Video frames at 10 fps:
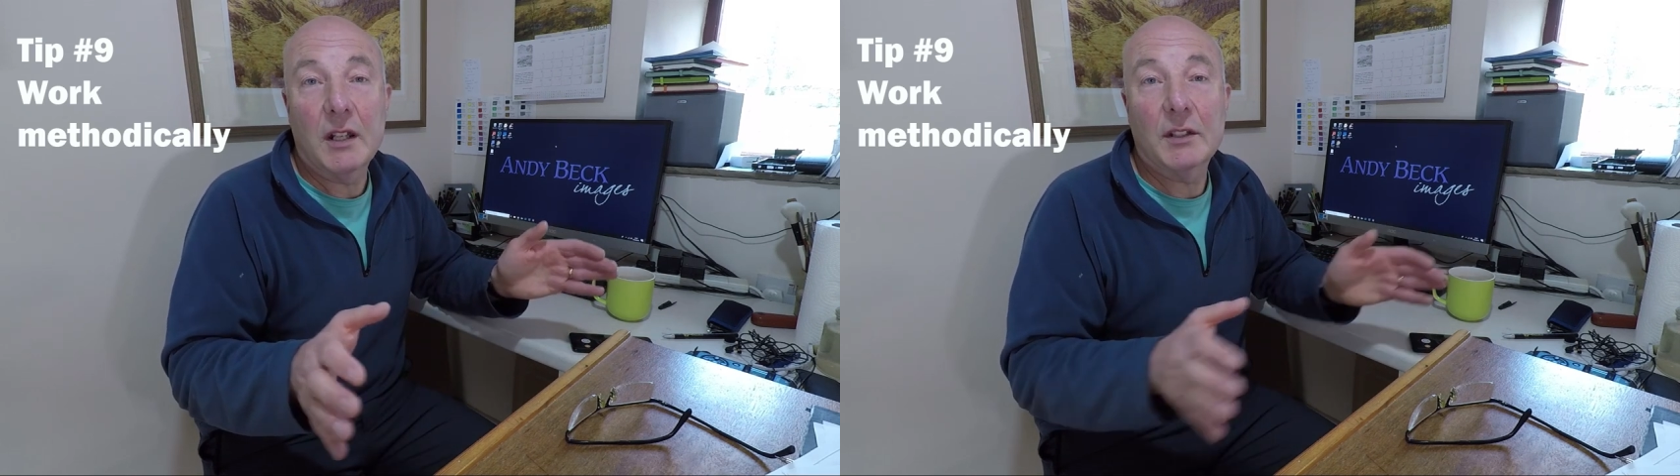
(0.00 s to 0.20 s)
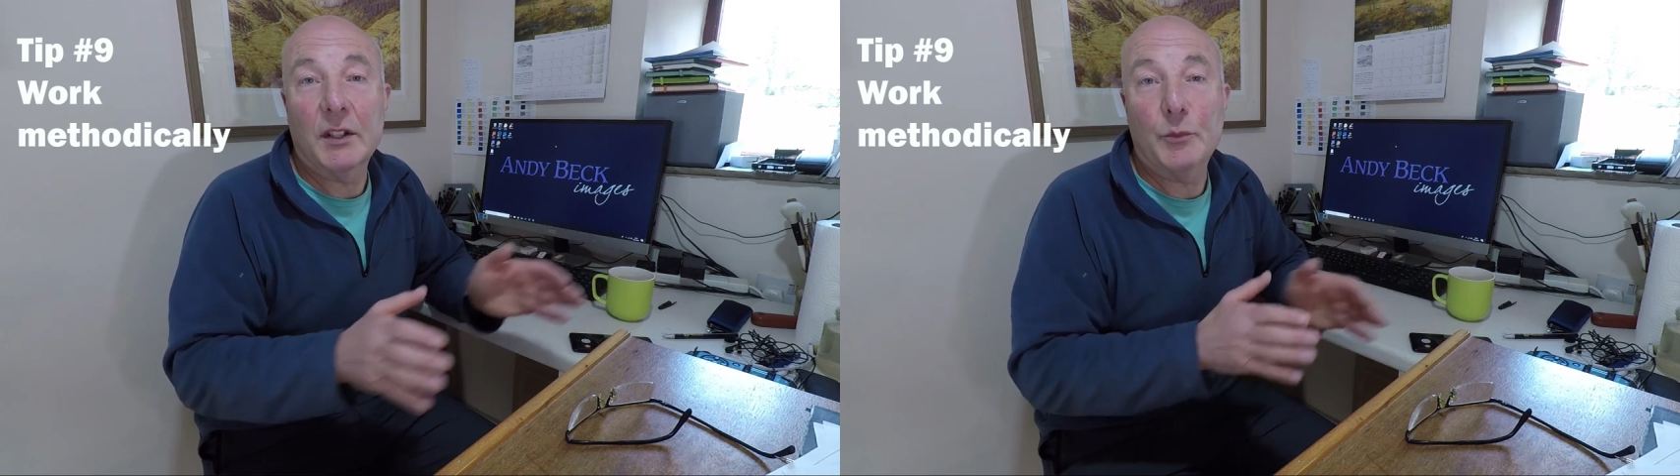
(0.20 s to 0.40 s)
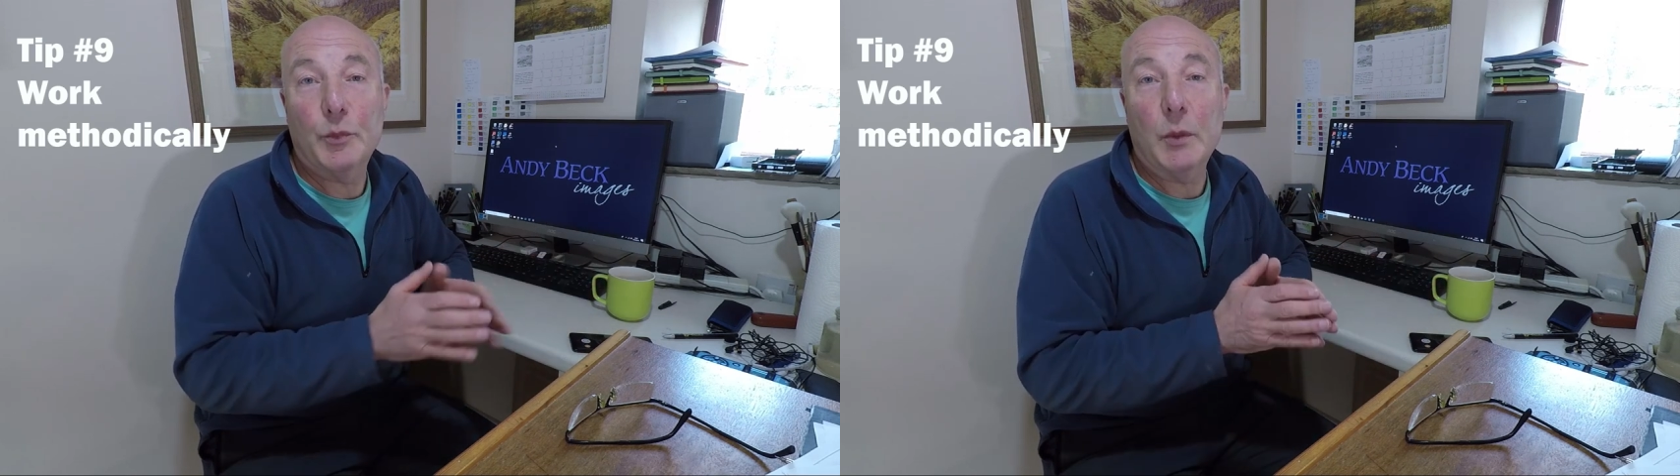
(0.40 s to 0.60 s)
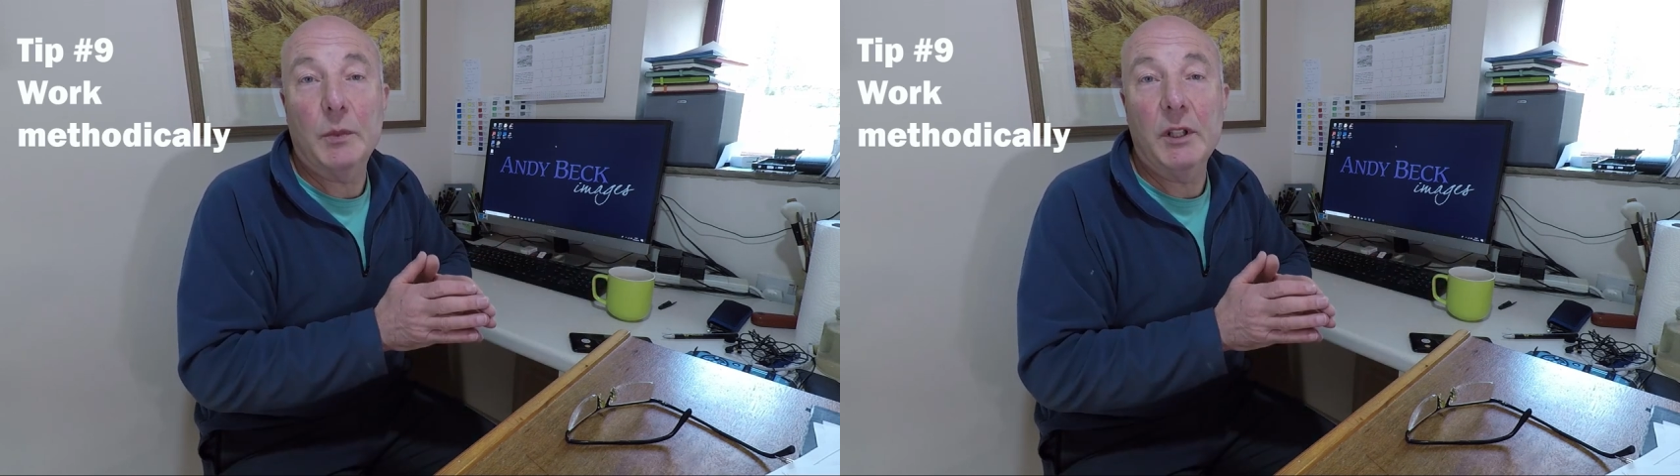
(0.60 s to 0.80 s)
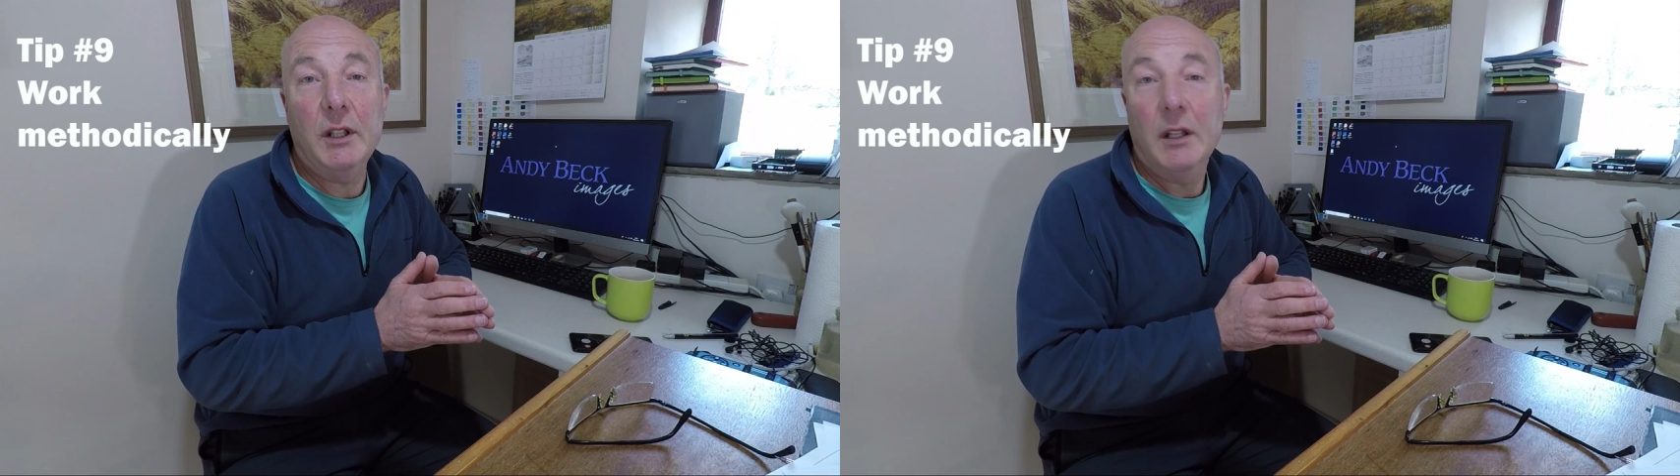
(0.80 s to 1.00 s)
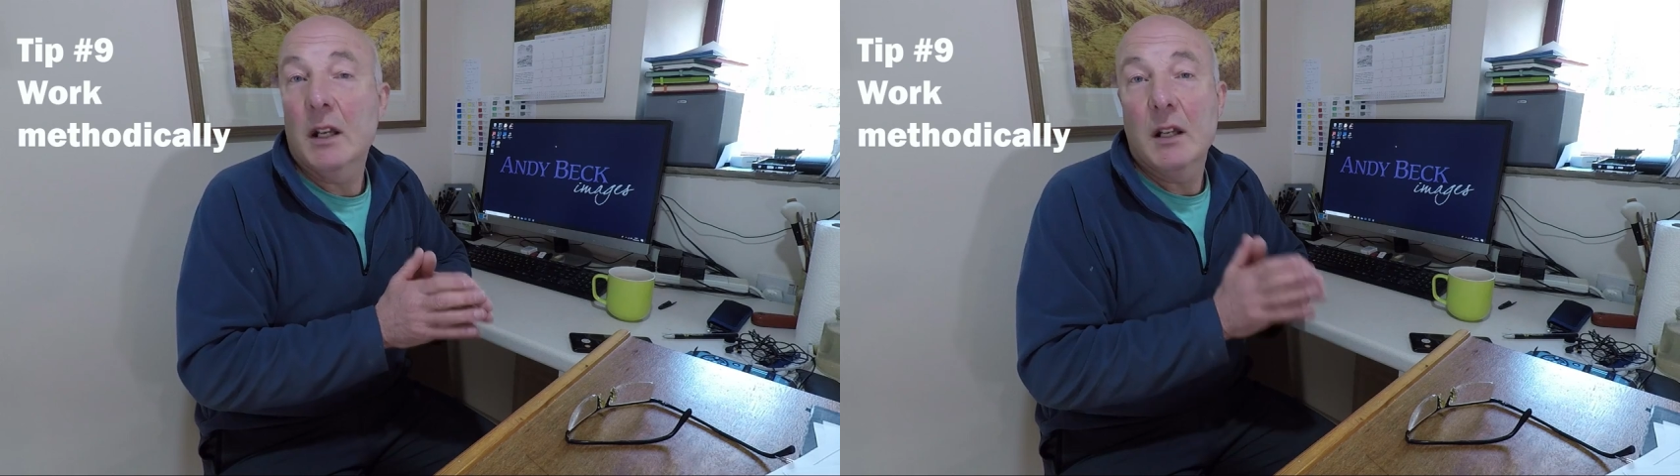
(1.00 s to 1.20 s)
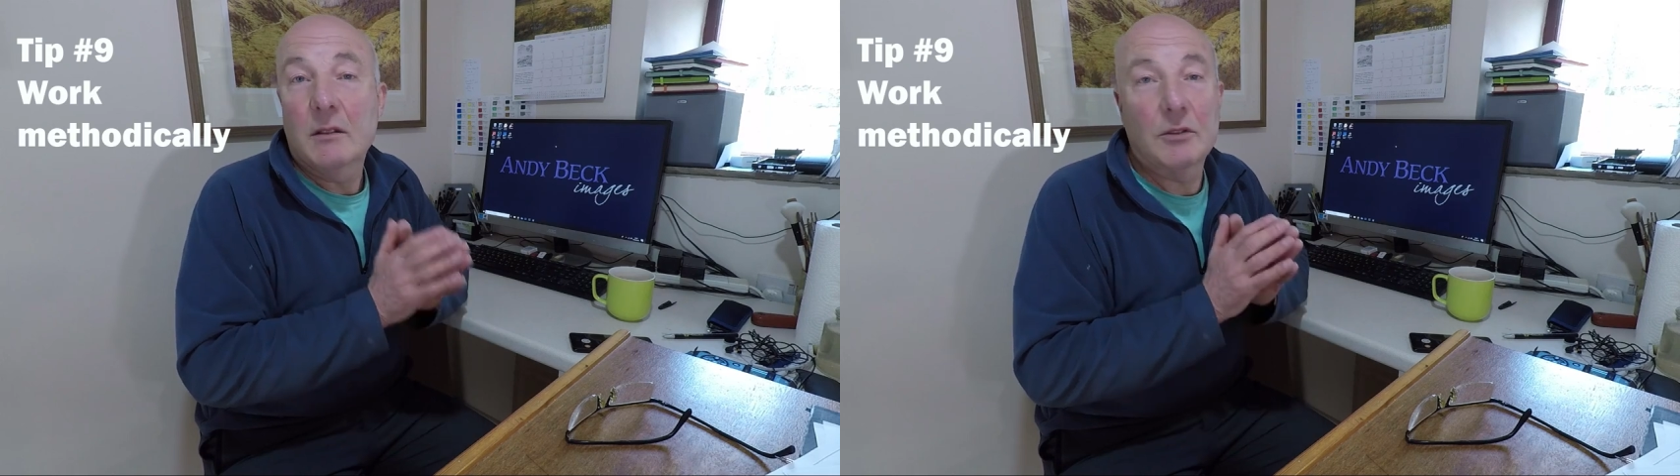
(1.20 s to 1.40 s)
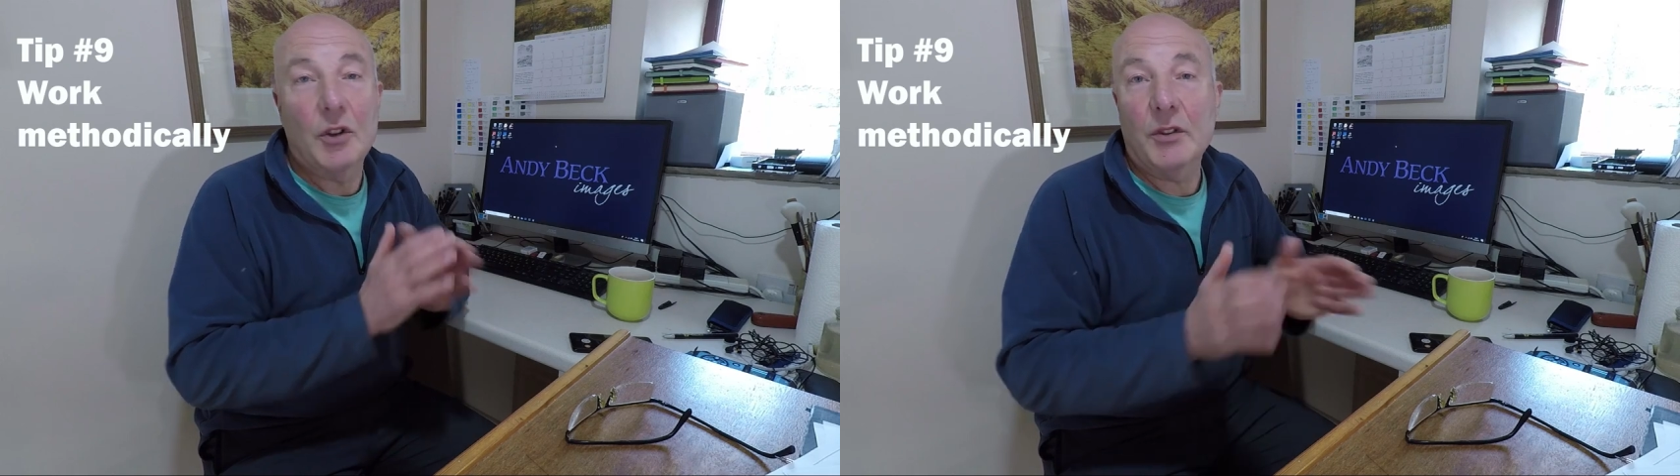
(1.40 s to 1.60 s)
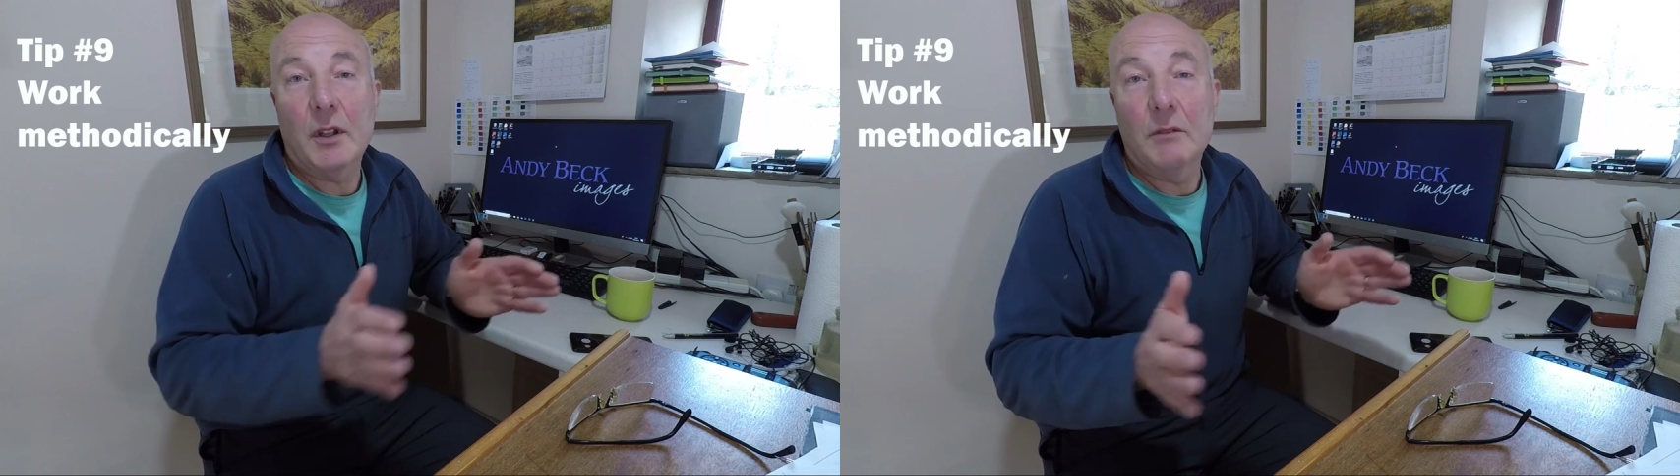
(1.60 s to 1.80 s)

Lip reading: they've probably got